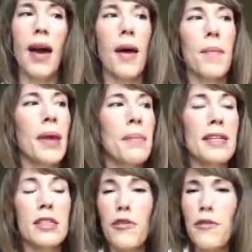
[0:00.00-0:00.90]

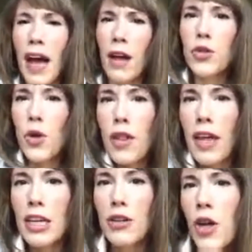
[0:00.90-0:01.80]
Maybe it's a file drawer
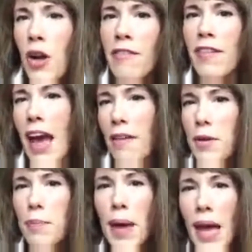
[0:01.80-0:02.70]
that you don't even have
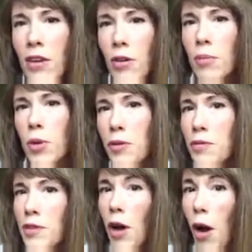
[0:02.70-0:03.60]
to bend or
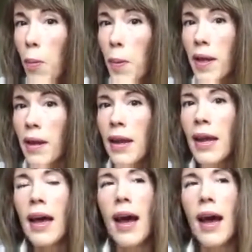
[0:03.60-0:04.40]
move to open,